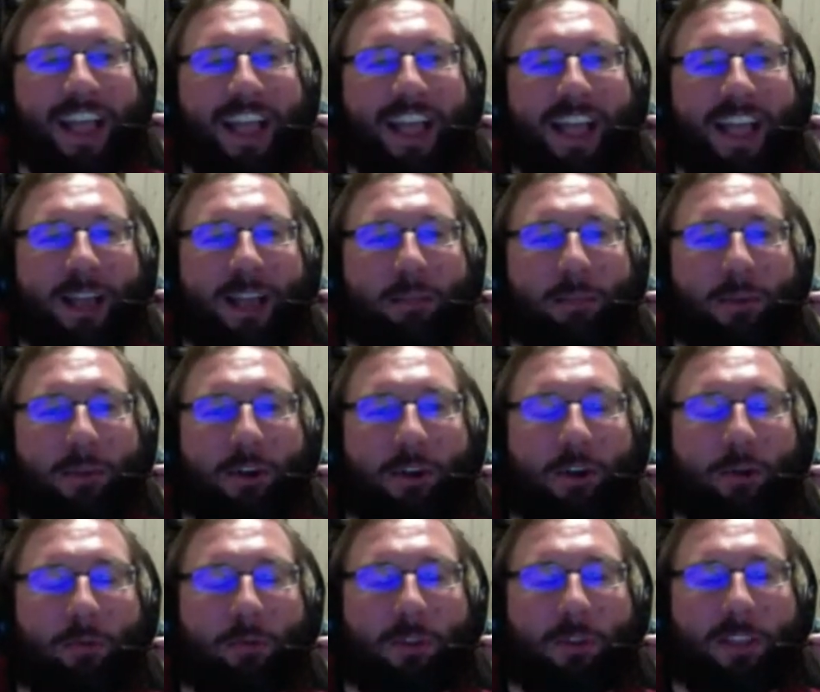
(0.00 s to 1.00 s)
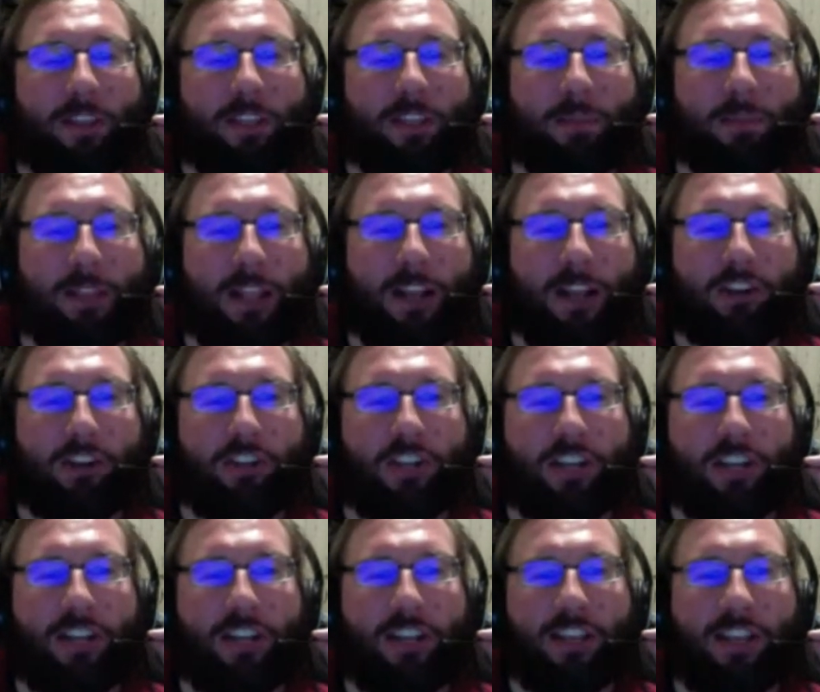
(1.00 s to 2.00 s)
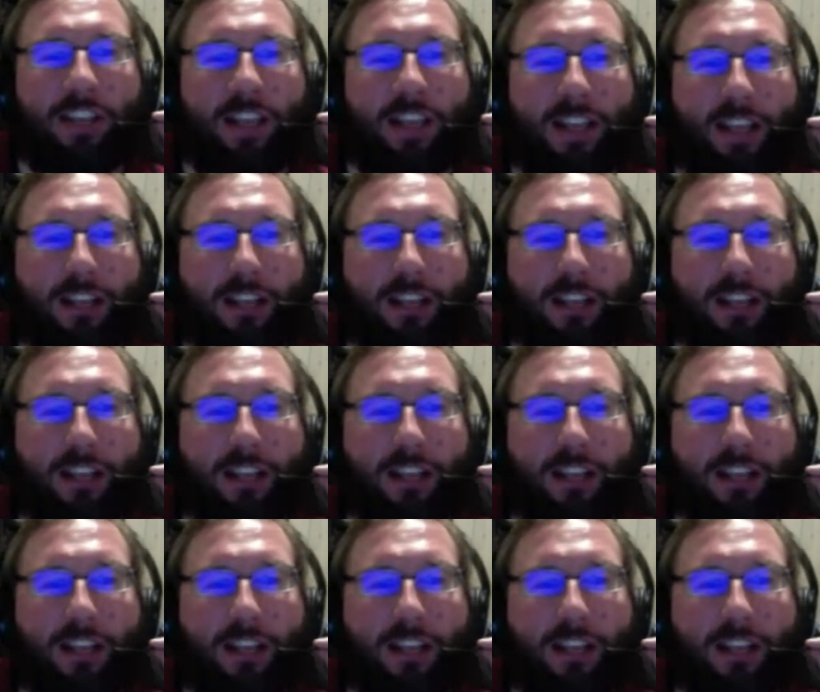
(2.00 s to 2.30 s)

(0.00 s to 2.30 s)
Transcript: Hopefully it has been entertaining